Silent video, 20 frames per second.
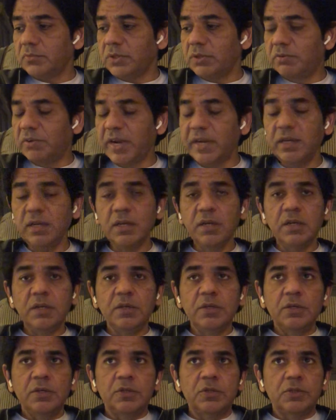right?
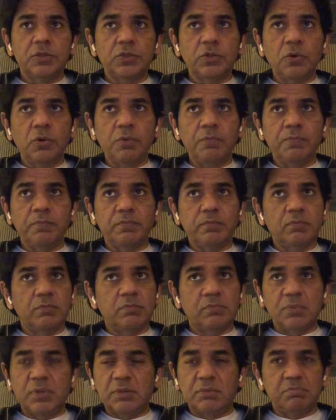So
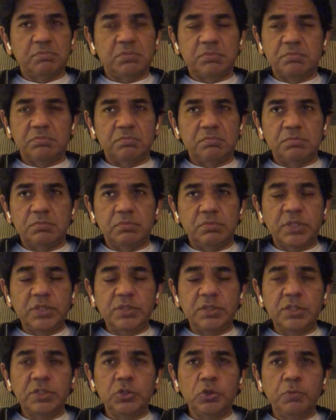
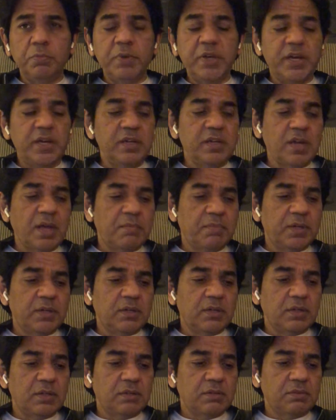this should be it. I
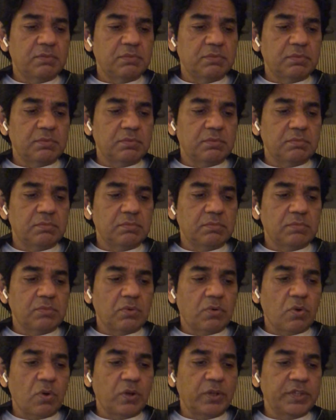mean,
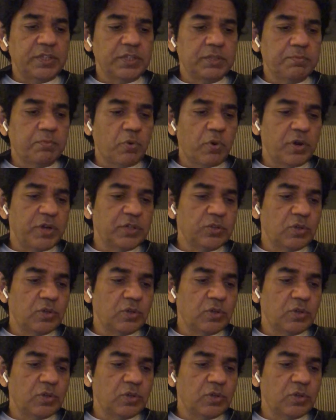all these points,